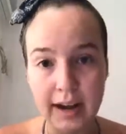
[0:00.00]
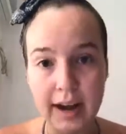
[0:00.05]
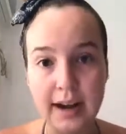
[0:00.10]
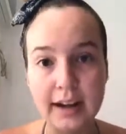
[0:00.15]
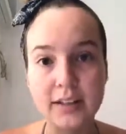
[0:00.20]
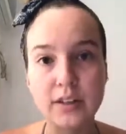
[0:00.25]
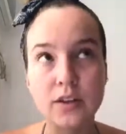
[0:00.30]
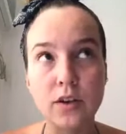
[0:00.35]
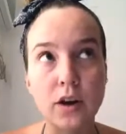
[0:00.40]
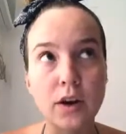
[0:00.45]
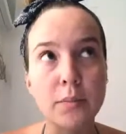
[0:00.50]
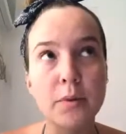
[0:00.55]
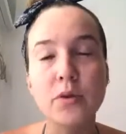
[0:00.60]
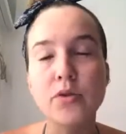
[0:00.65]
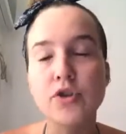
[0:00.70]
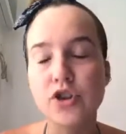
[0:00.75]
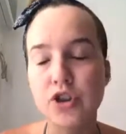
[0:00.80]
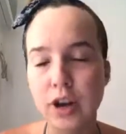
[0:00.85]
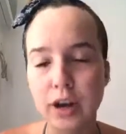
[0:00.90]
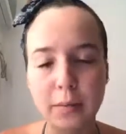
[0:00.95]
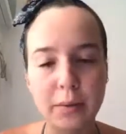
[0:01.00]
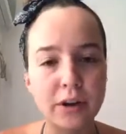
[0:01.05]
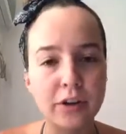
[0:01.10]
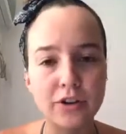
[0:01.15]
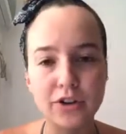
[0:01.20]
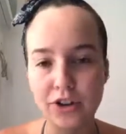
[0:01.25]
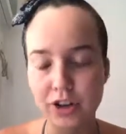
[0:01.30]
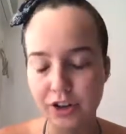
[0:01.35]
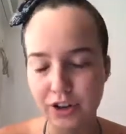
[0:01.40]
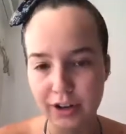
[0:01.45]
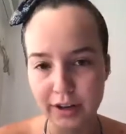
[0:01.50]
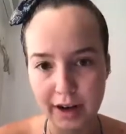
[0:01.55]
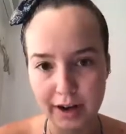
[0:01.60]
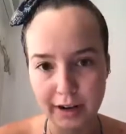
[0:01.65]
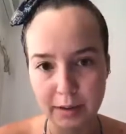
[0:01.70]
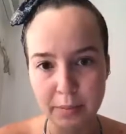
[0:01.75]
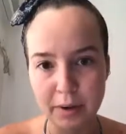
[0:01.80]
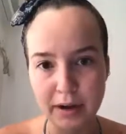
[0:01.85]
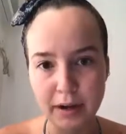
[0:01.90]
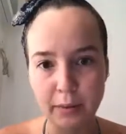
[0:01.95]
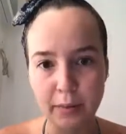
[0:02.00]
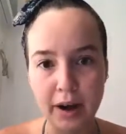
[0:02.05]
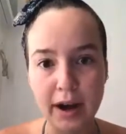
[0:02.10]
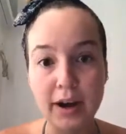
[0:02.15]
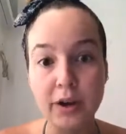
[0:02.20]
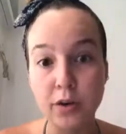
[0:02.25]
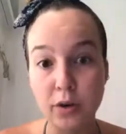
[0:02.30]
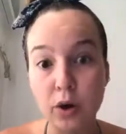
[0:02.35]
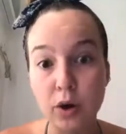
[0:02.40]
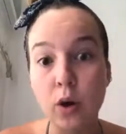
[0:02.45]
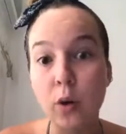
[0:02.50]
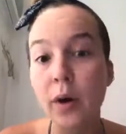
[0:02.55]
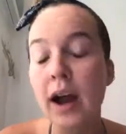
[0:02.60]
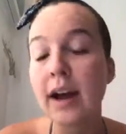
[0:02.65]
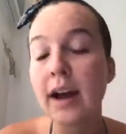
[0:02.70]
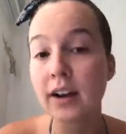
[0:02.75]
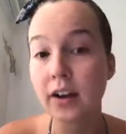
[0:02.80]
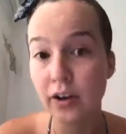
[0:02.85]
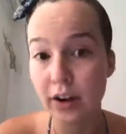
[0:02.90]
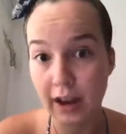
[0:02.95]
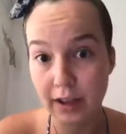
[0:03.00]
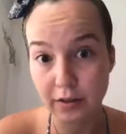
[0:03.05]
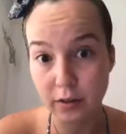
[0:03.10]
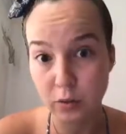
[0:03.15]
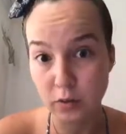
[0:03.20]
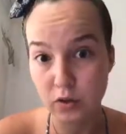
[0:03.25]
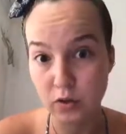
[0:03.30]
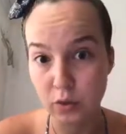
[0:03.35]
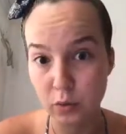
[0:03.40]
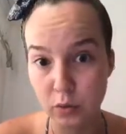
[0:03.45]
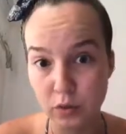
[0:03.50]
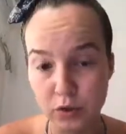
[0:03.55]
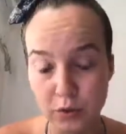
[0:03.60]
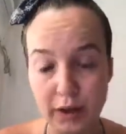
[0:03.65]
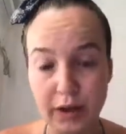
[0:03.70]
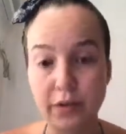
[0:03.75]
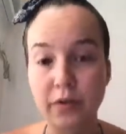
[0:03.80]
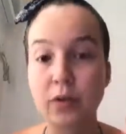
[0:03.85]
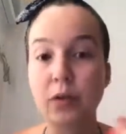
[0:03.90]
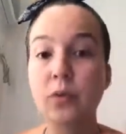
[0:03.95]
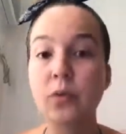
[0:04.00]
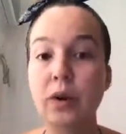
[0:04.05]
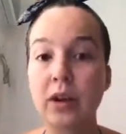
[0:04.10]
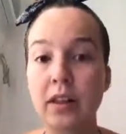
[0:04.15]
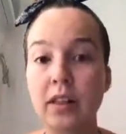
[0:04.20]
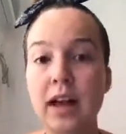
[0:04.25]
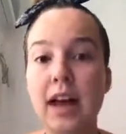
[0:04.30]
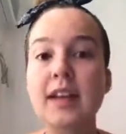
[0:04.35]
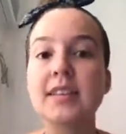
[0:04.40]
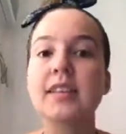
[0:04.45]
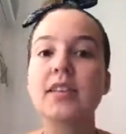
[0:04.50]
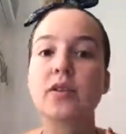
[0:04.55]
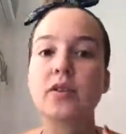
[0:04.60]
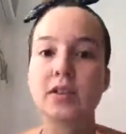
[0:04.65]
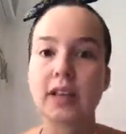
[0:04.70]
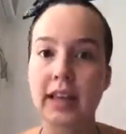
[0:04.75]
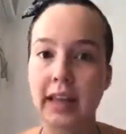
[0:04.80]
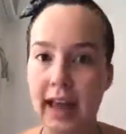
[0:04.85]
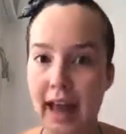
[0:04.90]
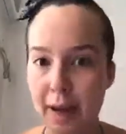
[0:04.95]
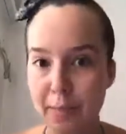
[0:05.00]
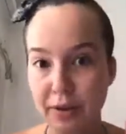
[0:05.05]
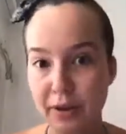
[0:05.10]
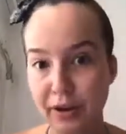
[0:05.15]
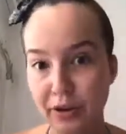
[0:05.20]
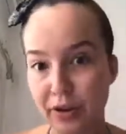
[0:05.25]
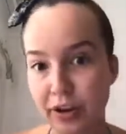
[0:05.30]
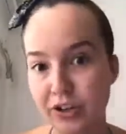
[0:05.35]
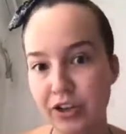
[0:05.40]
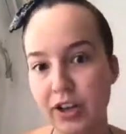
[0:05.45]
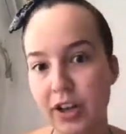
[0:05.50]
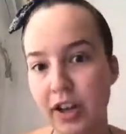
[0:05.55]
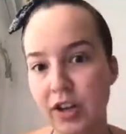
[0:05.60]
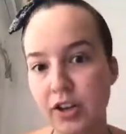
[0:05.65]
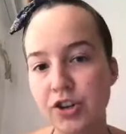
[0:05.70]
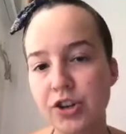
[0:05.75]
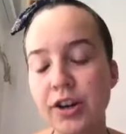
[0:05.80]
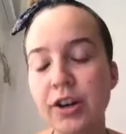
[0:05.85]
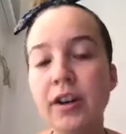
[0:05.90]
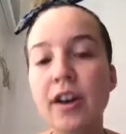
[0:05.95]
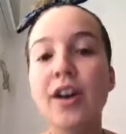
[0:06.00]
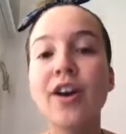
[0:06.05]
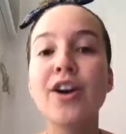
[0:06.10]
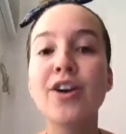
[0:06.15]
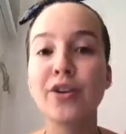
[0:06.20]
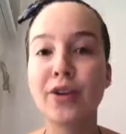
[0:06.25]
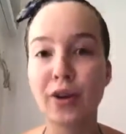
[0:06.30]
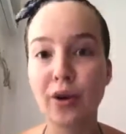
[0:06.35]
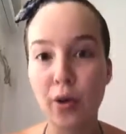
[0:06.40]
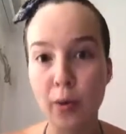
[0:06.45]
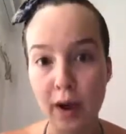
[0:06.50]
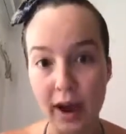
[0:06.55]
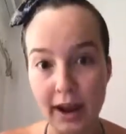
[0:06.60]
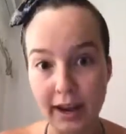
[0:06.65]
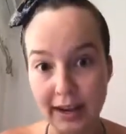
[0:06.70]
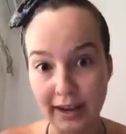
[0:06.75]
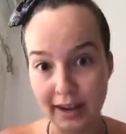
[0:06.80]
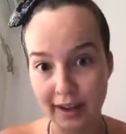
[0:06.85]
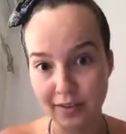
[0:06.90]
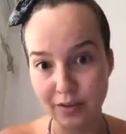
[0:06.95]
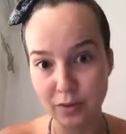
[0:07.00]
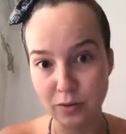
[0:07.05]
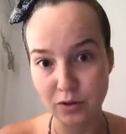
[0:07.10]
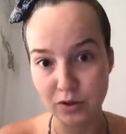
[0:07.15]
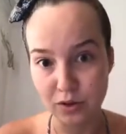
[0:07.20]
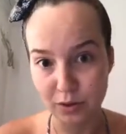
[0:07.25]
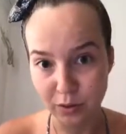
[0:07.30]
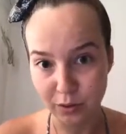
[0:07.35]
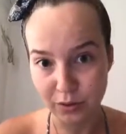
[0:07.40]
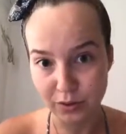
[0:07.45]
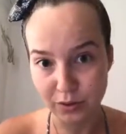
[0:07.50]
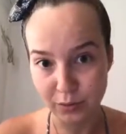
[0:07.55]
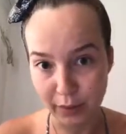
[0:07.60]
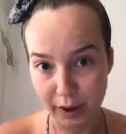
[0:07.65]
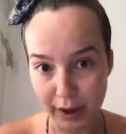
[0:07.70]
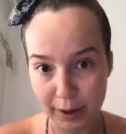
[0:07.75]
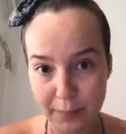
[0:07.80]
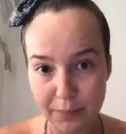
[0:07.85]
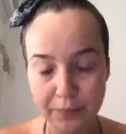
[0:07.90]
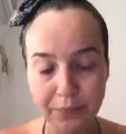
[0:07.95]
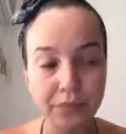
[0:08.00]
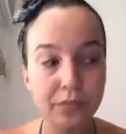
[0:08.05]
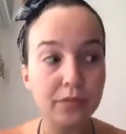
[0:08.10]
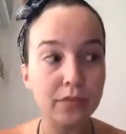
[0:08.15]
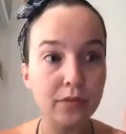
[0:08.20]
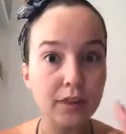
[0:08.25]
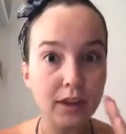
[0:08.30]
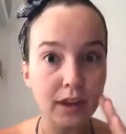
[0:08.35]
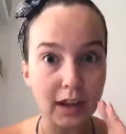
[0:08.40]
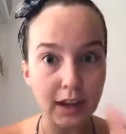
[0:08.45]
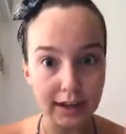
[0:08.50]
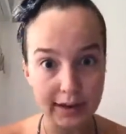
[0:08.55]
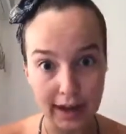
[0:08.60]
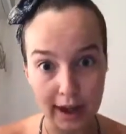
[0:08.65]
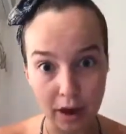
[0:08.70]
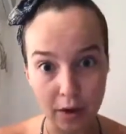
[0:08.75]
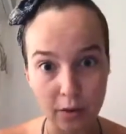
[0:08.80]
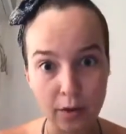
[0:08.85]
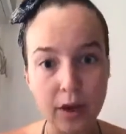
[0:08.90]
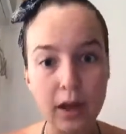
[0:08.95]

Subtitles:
And it's not about shaming or judging anybody, right? You can go ahead and get those tools, right? If you realize that there's a gap in your education, you can go ahead and get those tools, right? Now,